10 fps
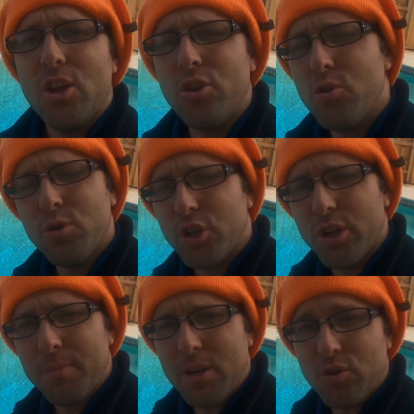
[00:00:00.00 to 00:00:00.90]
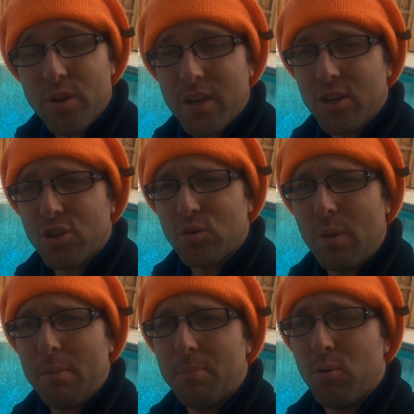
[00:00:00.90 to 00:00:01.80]
you shouldn't be drinking your
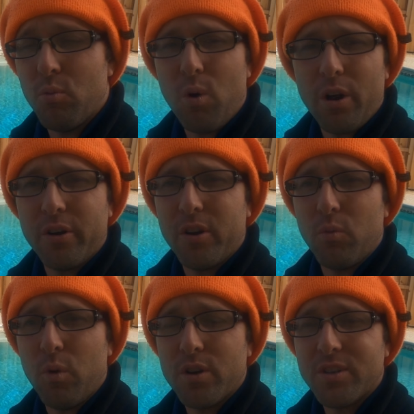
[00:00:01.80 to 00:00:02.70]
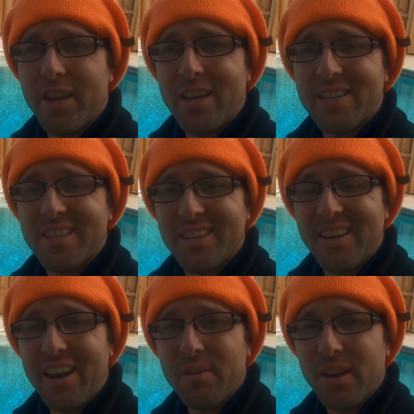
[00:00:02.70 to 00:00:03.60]
swimming pool water in the worst case
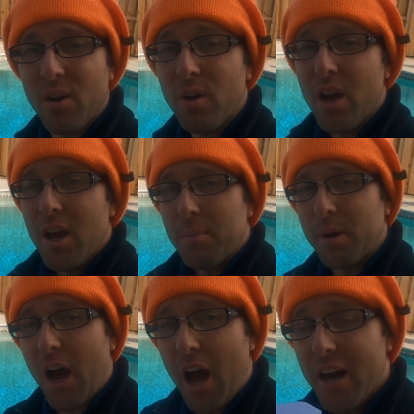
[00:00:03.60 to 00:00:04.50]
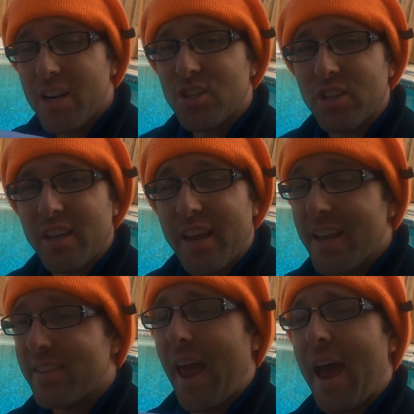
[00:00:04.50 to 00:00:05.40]
scenario. But honestly,
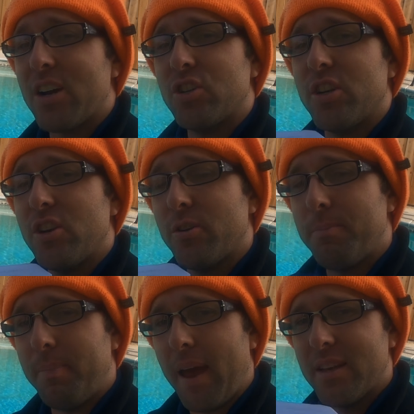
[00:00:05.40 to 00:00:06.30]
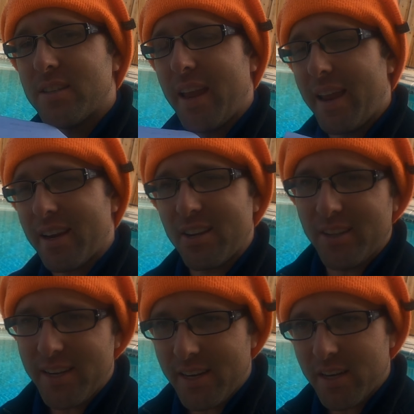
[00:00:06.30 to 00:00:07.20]
it's actually your best and
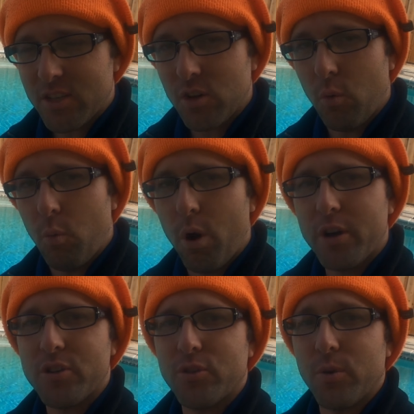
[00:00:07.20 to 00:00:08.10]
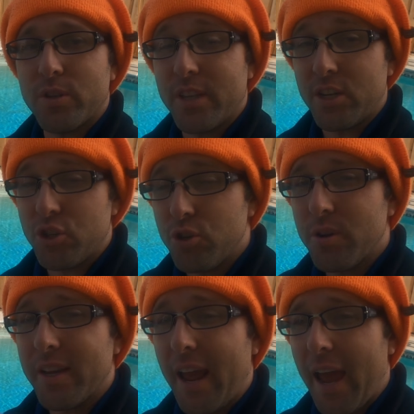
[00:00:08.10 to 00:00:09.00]
cleanest water source that you
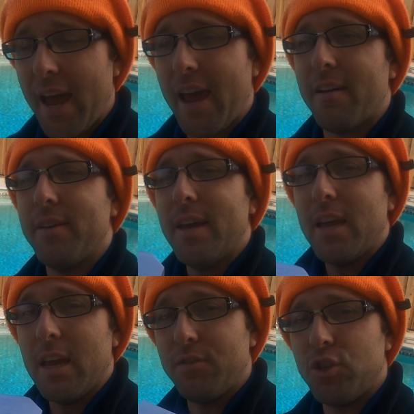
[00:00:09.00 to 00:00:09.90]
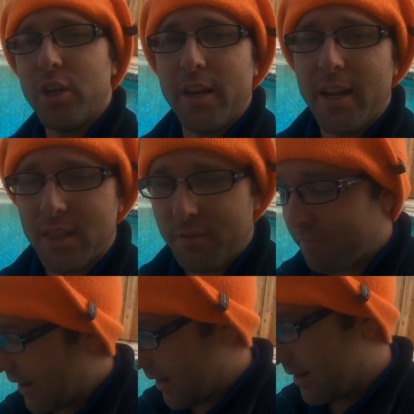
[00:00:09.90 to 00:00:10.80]
can have if shit hit the
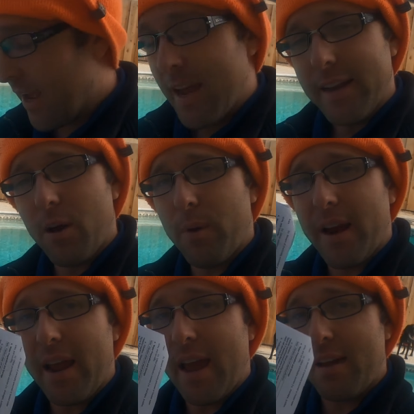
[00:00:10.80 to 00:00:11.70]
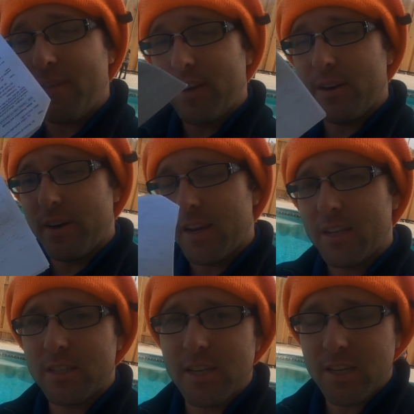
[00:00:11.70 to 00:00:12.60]
fan. Now what I have here
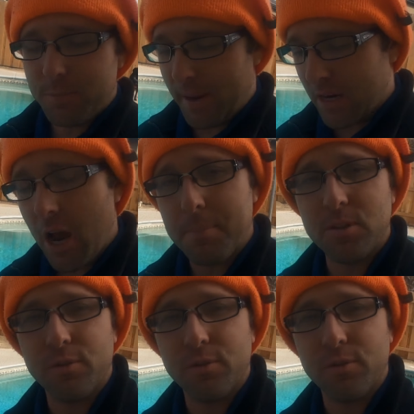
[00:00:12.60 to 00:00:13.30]
is the Spec Ops